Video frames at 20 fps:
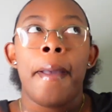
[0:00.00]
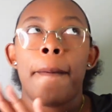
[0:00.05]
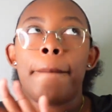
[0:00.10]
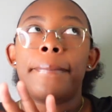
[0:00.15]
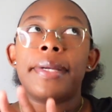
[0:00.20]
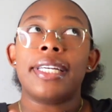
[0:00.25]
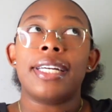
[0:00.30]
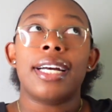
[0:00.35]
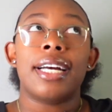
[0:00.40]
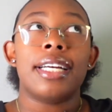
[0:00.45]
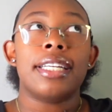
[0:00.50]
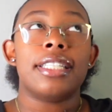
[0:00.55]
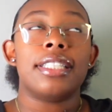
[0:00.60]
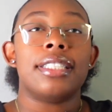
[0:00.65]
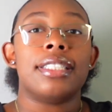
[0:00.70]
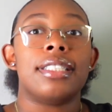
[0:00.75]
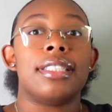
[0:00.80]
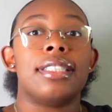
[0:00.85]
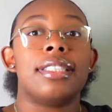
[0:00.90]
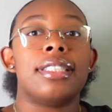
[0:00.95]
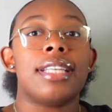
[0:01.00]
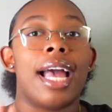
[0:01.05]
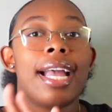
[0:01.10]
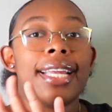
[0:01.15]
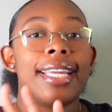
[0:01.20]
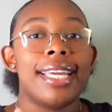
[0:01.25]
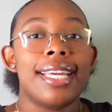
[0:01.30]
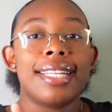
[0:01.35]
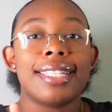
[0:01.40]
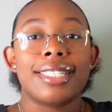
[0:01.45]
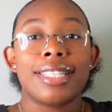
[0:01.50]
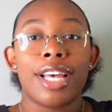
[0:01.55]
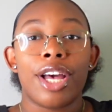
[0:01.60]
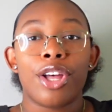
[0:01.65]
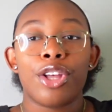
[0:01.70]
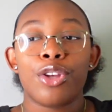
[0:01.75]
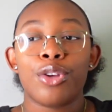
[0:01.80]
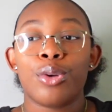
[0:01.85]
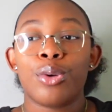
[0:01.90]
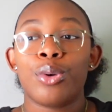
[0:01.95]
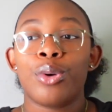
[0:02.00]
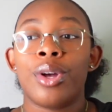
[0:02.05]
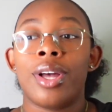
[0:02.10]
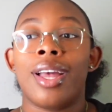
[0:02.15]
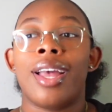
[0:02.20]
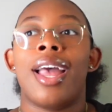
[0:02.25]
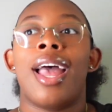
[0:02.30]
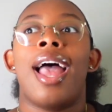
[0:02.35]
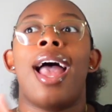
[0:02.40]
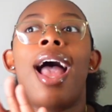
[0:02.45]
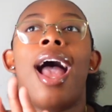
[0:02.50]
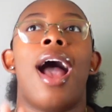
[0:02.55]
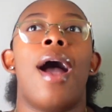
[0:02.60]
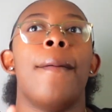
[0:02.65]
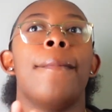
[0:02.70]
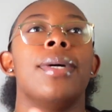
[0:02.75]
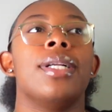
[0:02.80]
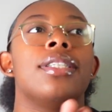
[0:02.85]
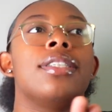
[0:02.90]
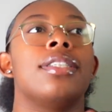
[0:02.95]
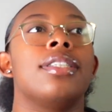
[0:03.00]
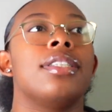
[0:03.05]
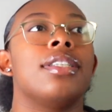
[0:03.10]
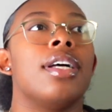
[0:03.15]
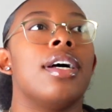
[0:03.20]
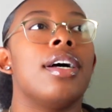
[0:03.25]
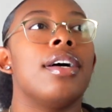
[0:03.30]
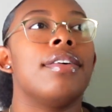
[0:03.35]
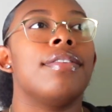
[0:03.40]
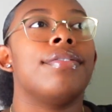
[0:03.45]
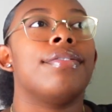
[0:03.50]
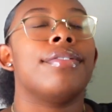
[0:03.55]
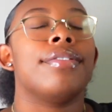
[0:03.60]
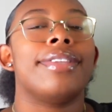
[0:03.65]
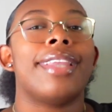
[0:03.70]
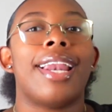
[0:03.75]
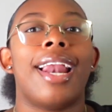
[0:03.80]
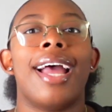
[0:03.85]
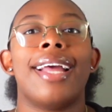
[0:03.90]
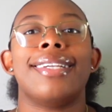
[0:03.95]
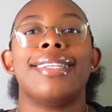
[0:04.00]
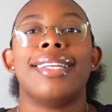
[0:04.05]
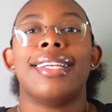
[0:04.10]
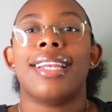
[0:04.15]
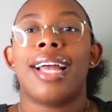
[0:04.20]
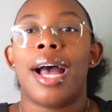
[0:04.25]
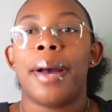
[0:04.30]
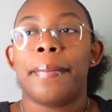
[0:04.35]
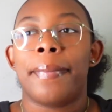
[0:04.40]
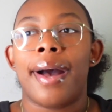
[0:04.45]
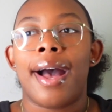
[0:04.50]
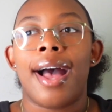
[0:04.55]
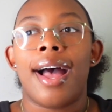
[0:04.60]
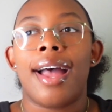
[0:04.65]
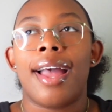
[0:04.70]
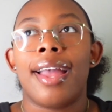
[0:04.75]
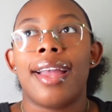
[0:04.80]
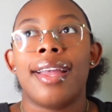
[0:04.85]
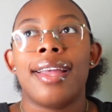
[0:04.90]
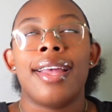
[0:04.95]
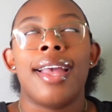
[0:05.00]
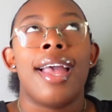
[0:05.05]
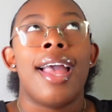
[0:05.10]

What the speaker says: because I can't tell you how much stuff that I did not buy,